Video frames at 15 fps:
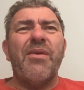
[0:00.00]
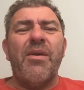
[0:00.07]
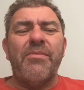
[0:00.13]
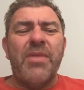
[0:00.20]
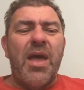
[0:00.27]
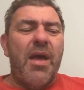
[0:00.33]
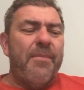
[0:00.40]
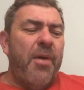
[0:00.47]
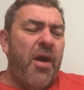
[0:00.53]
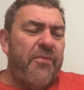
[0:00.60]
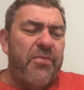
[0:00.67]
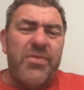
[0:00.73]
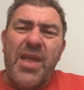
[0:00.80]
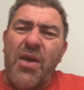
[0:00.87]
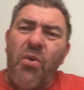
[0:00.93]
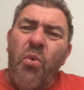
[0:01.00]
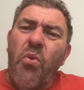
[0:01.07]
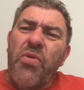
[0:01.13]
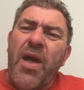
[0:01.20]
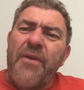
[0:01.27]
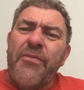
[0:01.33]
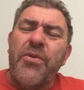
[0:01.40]
I'm there. Apart from that, all
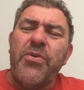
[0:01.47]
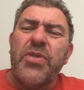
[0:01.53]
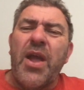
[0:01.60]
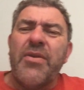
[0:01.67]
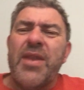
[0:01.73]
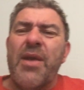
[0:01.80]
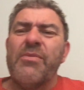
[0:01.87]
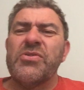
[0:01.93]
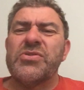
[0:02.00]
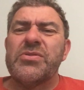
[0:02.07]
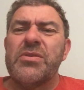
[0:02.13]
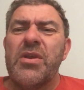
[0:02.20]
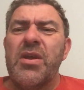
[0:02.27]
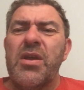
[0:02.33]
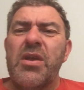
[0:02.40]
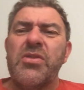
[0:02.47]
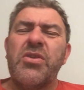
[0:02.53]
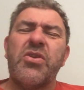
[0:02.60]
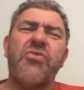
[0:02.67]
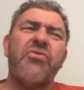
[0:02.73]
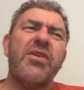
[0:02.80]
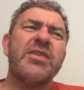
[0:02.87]
that food down there was the
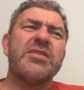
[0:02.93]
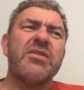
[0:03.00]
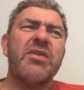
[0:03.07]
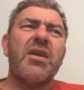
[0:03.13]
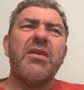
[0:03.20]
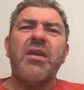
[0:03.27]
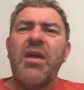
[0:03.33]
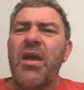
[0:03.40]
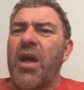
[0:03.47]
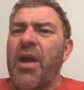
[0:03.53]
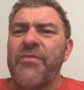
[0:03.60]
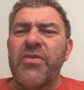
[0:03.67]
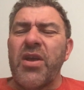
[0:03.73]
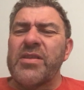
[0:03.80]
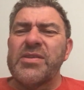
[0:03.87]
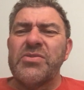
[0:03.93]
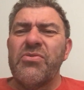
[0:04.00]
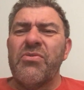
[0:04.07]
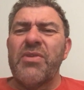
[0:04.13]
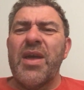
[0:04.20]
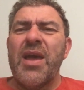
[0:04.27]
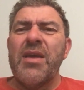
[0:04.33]
crisp. I've cut it
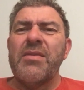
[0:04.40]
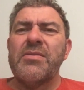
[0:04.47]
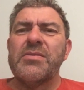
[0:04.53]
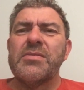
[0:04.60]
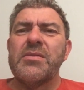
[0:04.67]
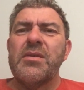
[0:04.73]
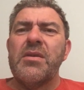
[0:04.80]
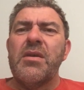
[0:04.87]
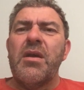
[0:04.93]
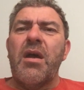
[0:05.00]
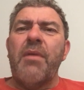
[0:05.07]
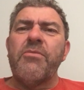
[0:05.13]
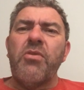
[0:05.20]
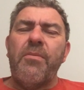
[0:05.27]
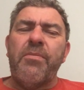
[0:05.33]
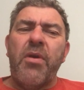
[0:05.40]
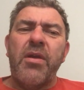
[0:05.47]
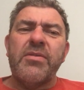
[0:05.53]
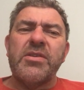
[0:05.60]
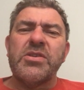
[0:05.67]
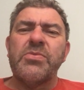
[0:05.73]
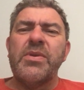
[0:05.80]
all out. I'm not
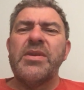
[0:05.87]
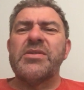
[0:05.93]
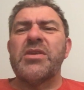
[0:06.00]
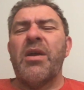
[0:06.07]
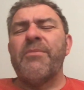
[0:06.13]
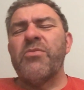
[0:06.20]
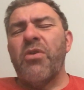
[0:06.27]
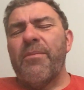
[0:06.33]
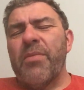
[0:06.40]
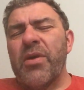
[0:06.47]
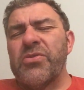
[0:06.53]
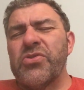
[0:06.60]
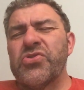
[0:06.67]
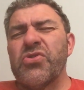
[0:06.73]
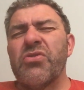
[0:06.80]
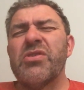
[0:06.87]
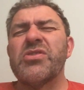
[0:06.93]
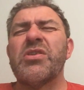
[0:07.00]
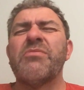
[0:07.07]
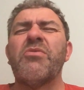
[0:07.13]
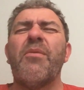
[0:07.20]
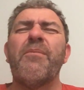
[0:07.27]
buying the sweets. I'm not buying the chocolates.
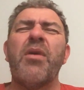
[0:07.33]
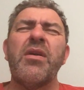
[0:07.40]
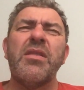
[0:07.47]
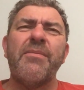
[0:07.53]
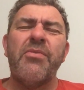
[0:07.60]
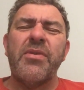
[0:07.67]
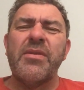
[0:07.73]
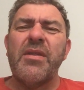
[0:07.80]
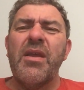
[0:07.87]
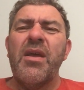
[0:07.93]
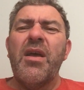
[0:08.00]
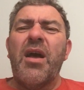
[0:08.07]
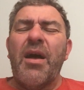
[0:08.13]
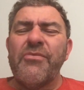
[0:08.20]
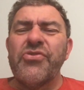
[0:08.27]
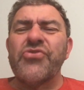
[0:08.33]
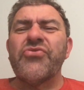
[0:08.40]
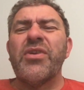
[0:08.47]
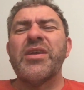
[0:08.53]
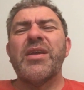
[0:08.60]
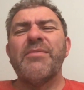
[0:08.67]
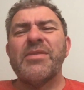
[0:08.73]
I'm not buying the pudding. I'm just
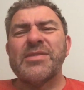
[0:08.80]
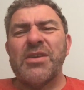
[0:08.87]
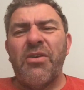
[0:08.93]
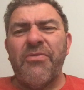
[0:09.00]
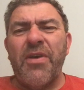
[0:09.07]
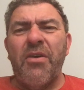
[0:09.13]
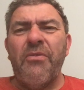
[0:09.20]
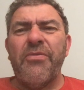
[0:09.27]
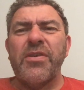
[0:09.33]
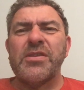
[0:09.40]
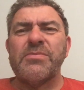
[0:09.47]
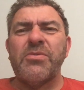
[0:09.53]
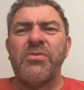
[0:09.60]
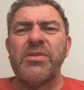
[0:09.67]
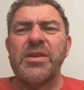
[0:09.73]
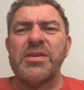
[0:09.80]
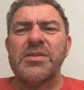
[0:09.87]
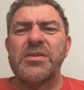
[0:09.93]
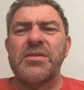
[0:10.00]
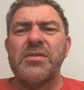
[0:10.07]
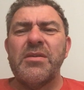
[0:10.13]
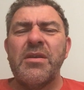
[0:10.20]
trying to get myself healthier, to be
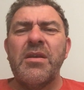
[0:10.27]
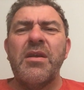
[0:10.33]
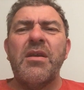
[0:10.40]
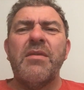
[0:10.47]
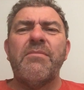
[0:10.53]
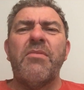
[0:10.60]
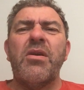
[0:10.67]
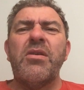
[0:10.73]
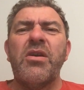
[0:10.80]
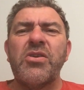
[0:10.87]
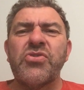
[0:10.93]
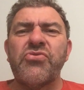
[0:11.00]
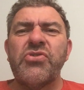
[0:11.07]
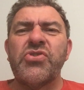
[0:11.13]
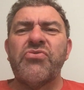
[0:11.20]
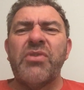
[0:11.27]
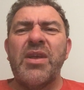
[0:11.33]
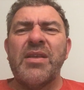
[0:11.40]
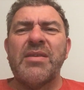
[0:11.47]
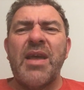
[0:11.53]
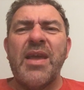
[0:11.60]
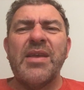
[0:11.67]
honest. My luxury treat
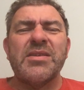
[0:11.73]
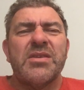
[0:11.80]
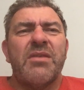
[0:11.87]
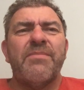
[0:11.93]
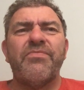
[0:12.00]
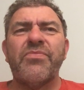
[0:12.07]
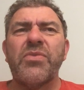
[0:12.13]
a day is a